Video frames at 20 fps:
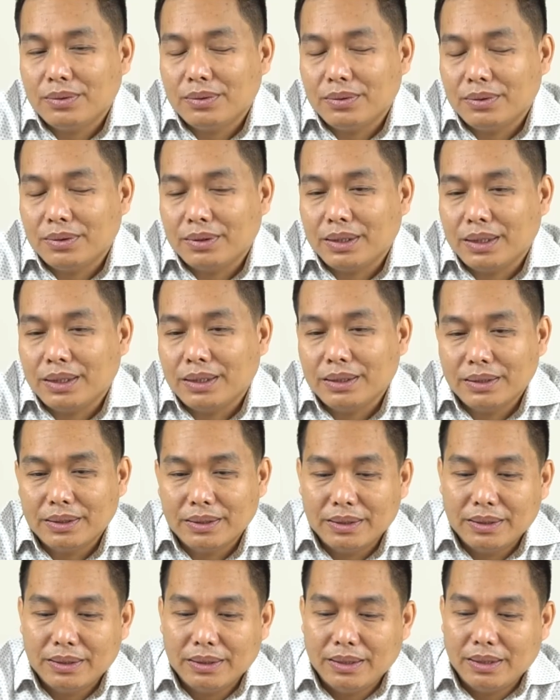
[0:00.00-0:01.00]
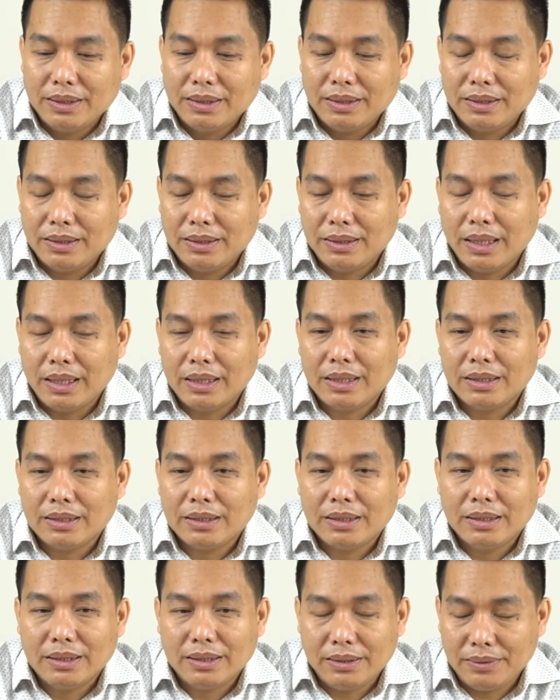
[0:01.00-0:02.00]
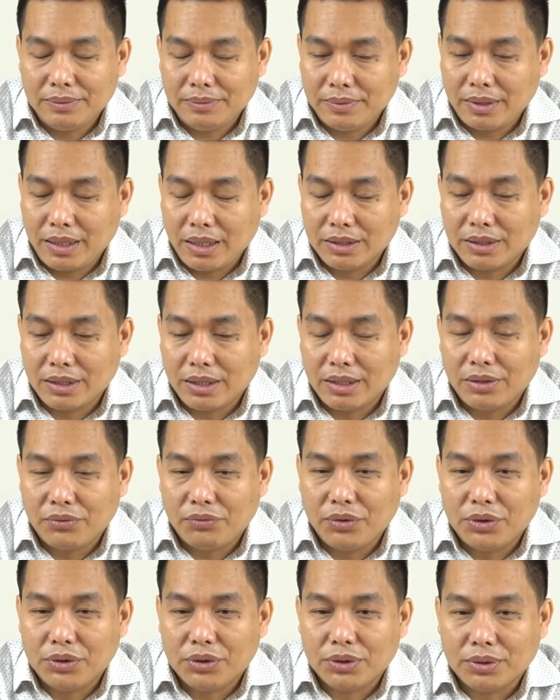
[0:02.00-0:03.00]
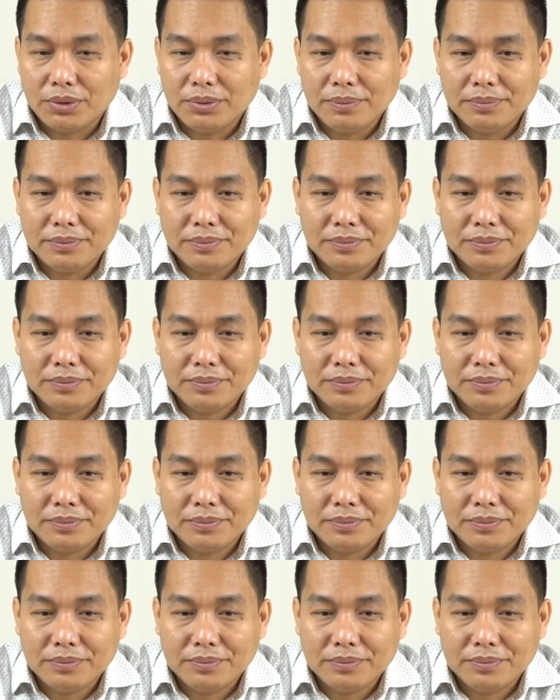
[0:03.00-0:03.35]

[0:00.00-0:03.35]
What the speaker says: Okay, that is cultural diffusion.